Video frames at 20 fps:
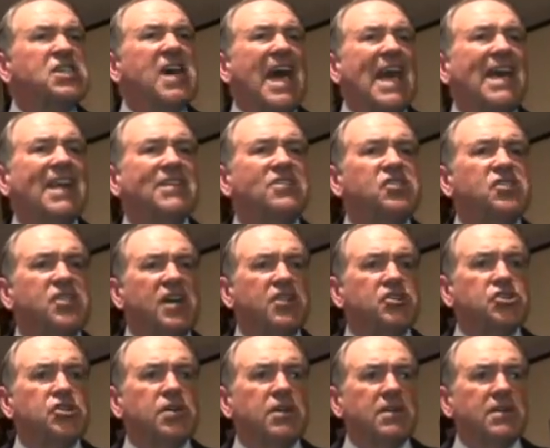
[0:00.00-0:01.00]
take
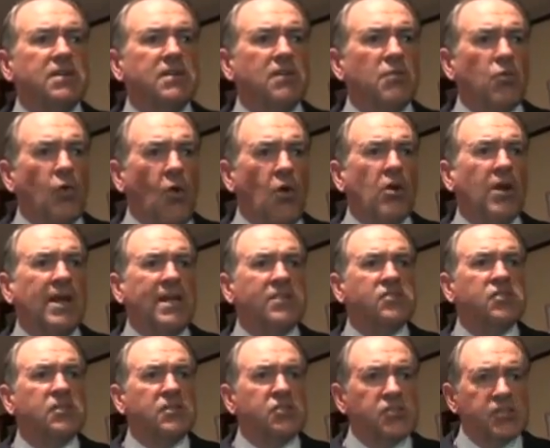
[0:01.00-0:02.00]
such
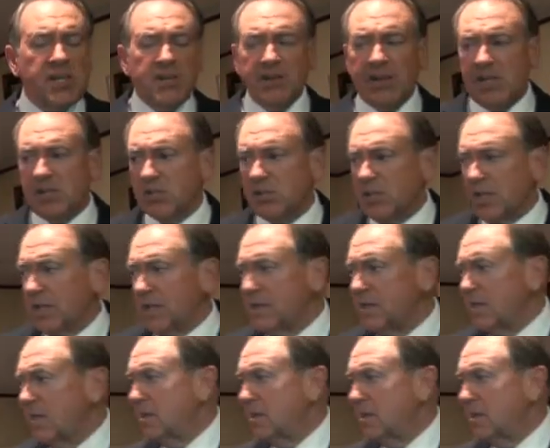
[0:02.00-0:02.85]
warnings seriously